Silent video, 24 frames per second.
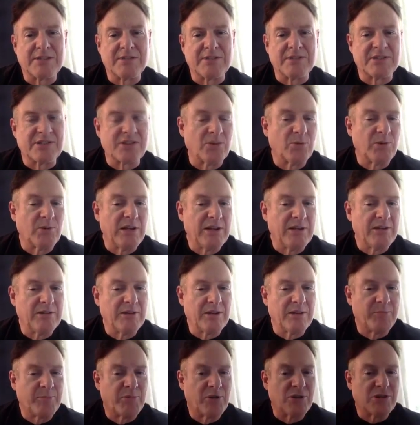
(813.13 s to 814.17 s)
And so we
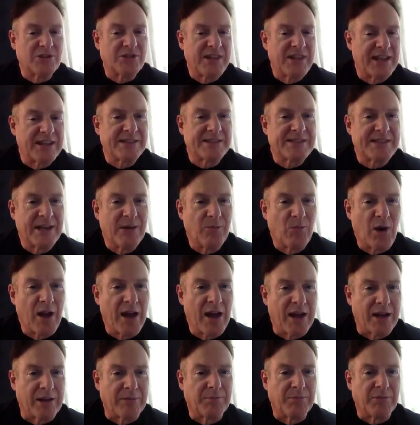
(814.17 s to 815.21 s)
approached that in the same
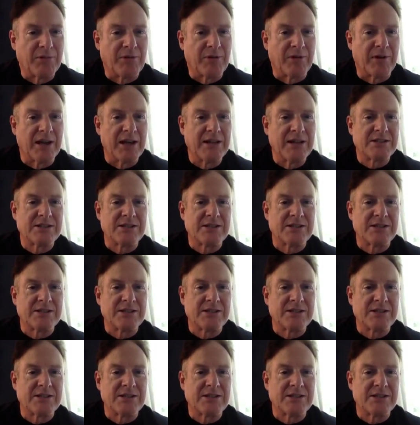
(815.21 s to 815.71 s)
way, right?